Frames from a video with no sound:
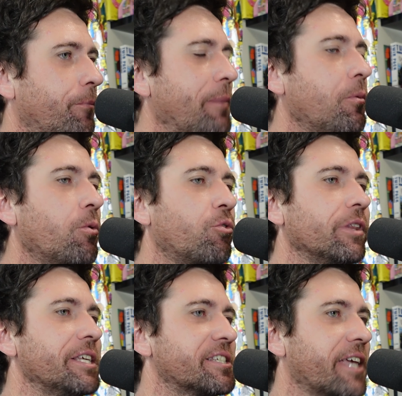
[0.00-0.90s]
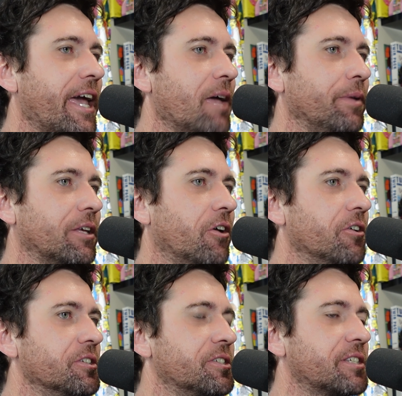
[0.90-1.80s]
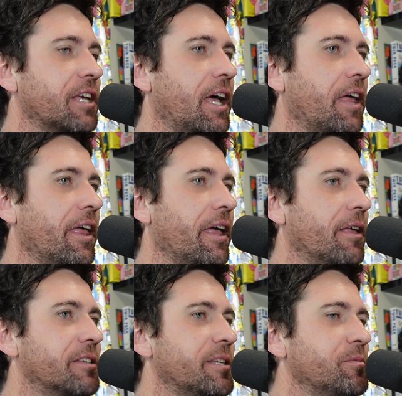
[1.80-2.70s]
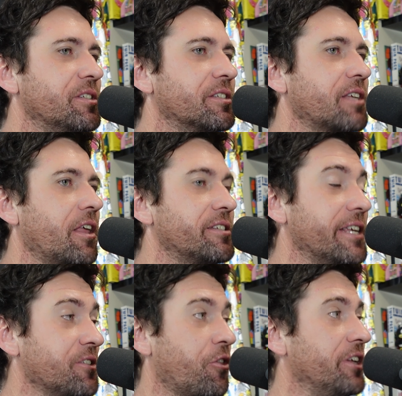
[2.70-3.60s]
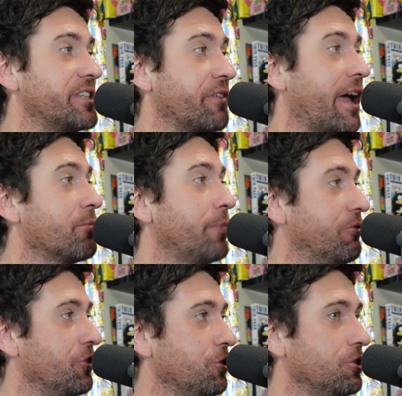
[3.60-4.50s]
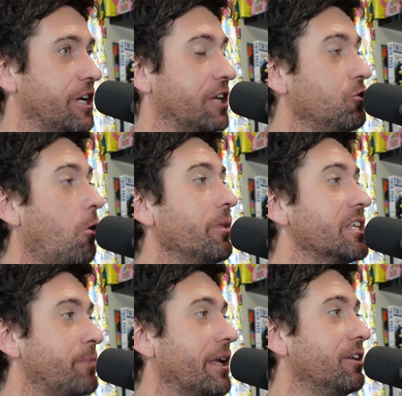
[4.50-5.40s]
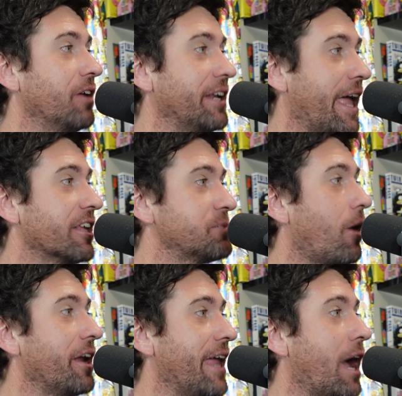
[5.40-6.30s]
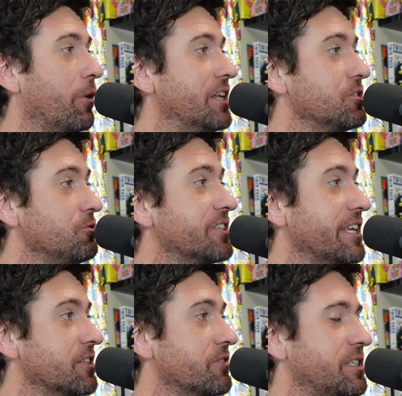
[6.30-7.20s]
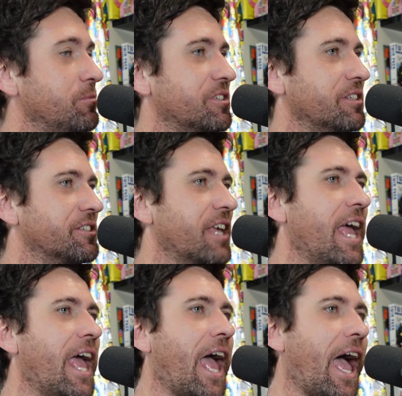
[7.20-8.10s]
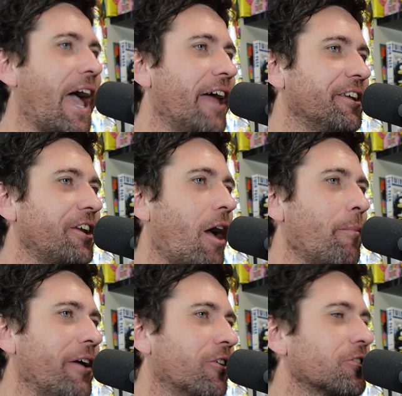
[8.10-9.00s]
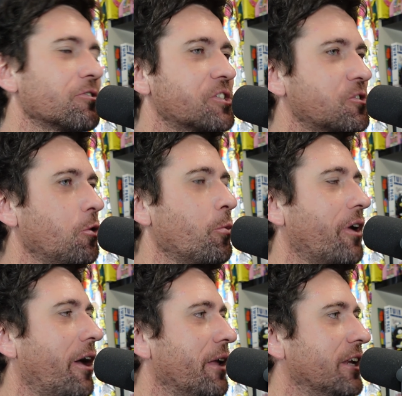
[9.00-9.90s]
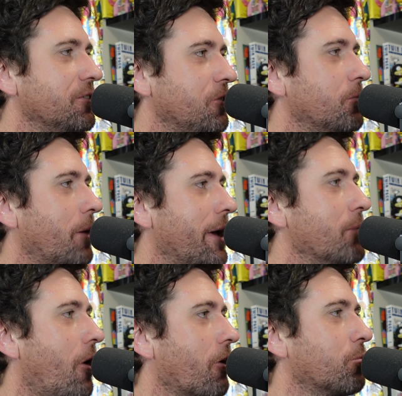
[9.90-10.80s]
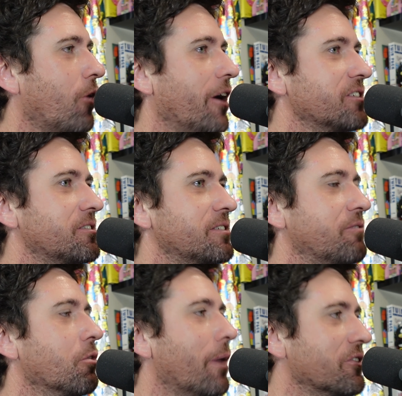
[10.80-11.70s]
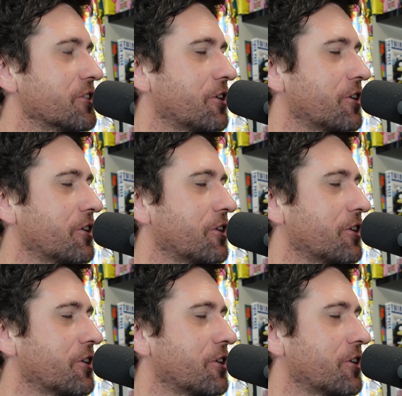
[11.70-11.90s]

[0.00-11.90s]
People were really scared because Simpsons season 37 hadn't been renewed yet. Normally it's been announced by now when there's a new season of The Simpsons. And, I made a little scoop when I interviewed my man Michael Price several months